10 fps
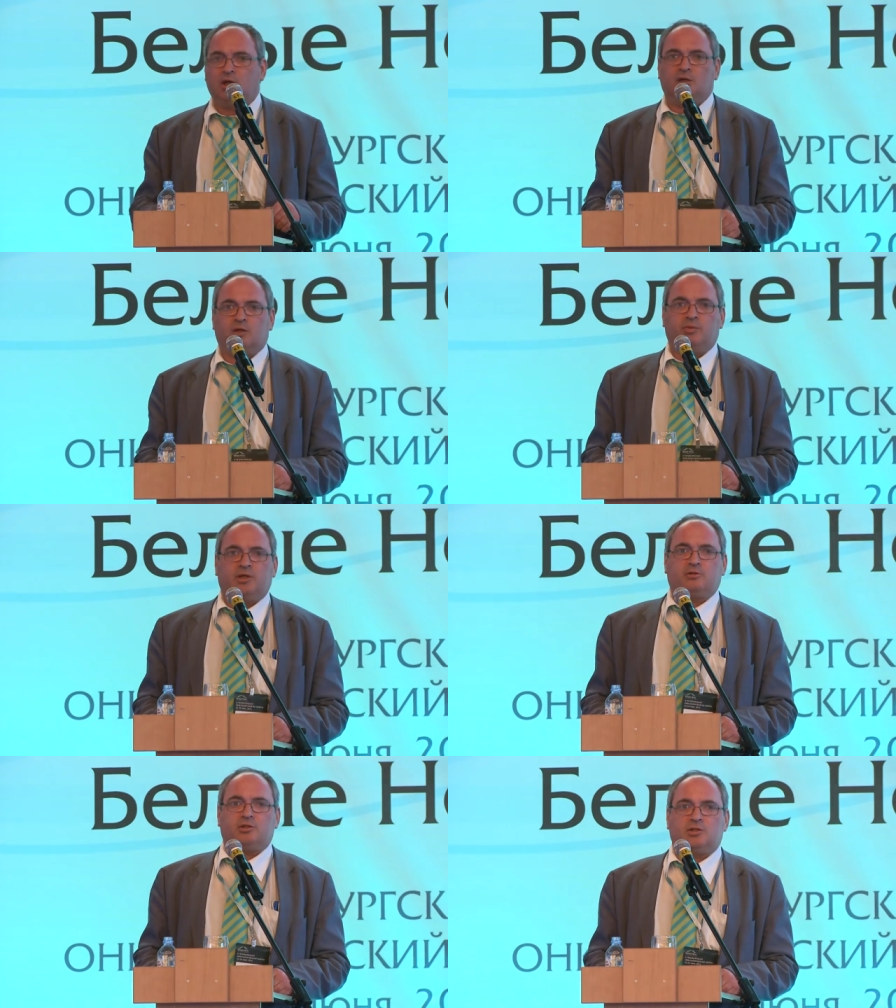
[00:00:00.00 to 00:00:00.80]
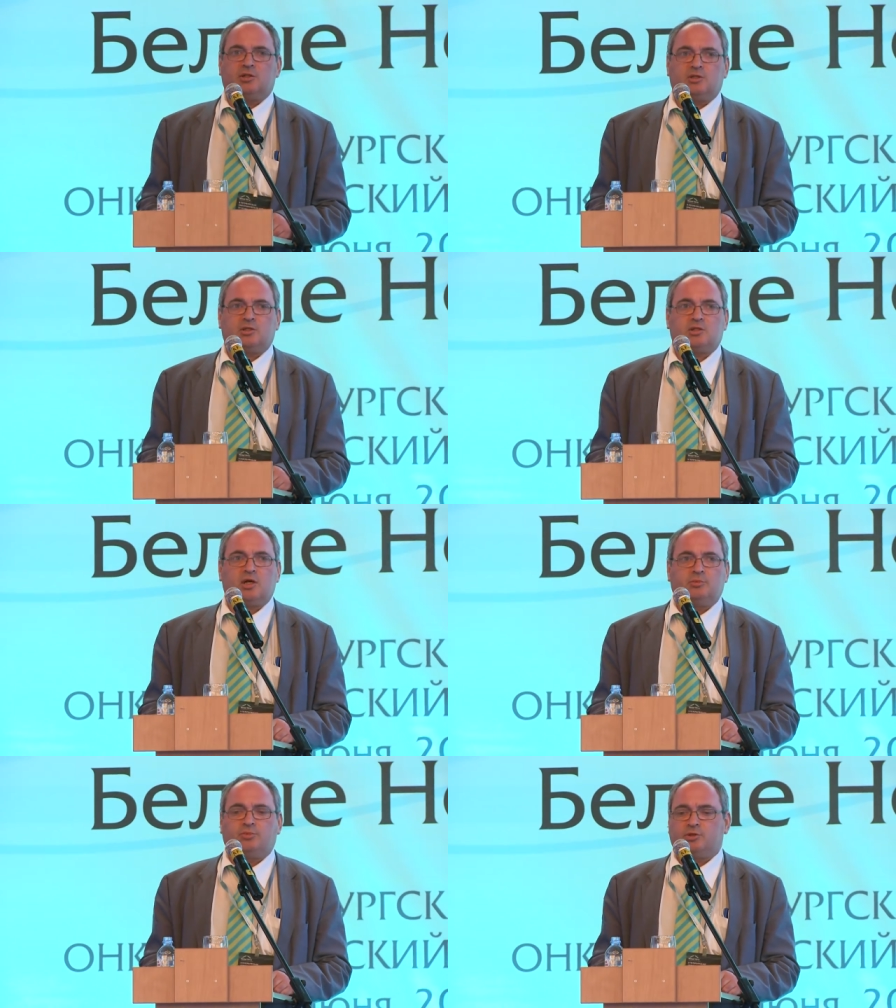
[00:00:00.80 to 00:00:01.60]
uh, batteries and the
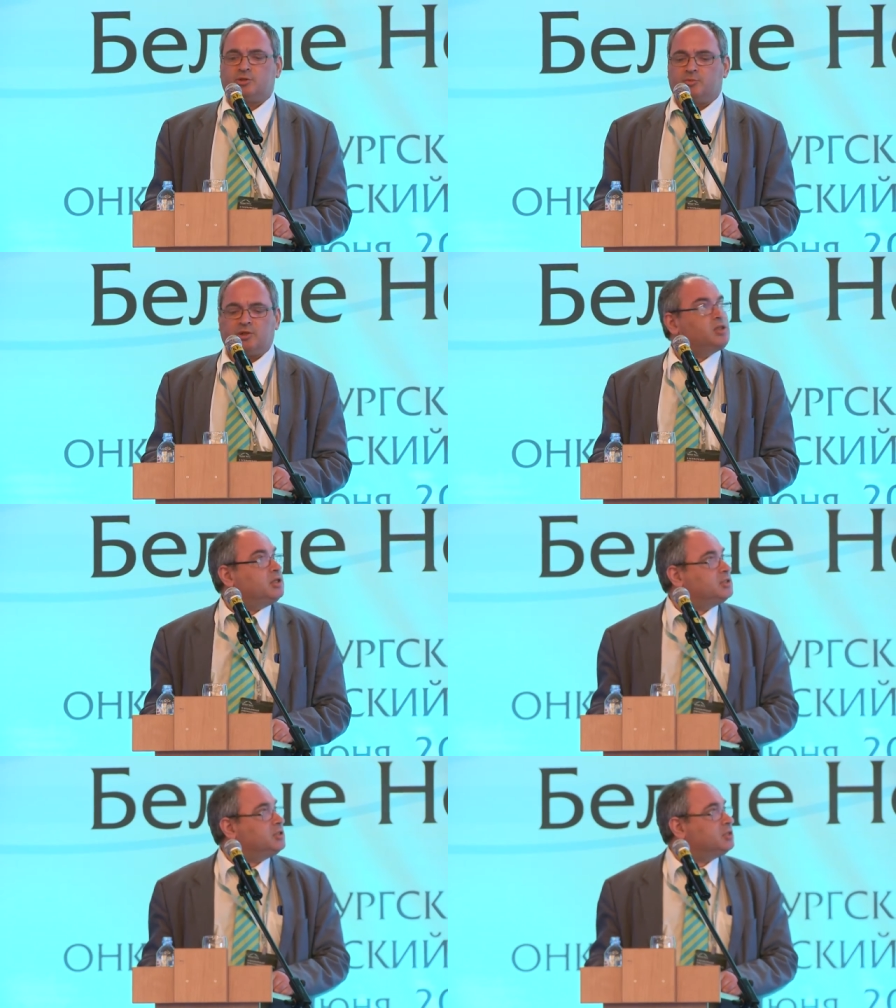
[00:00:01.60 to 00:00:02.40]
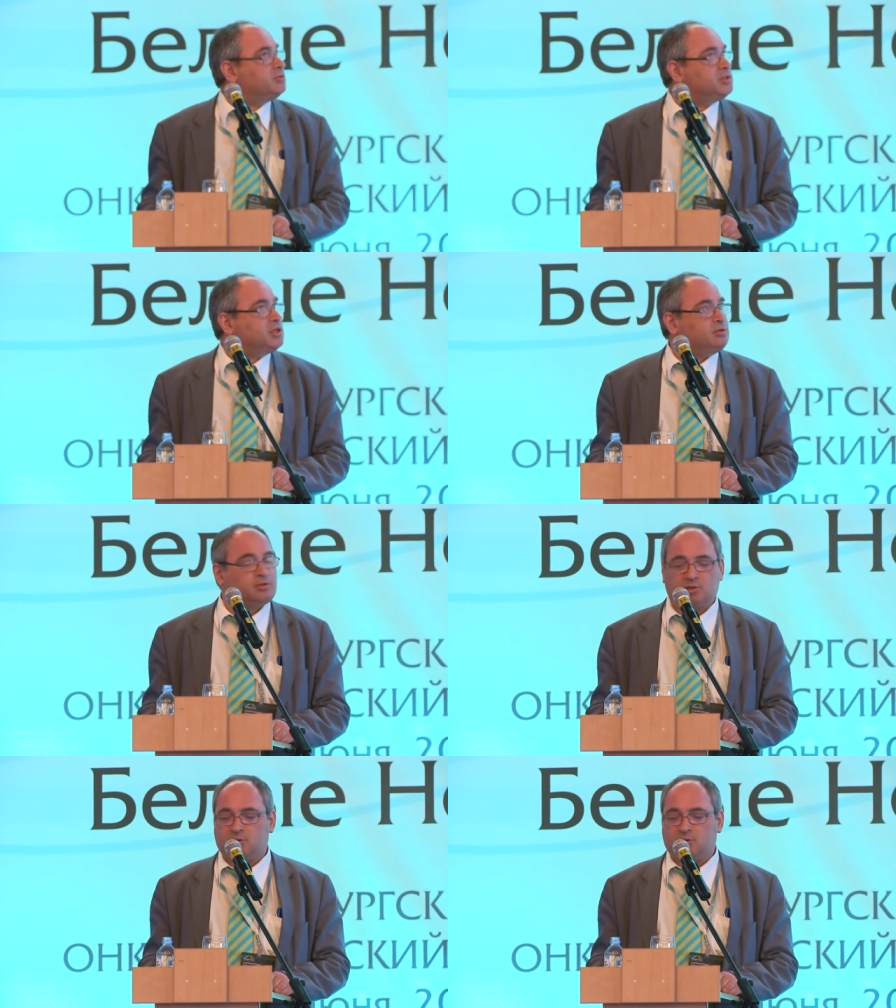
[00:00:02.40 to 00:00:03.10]
slide pointer, but let's start without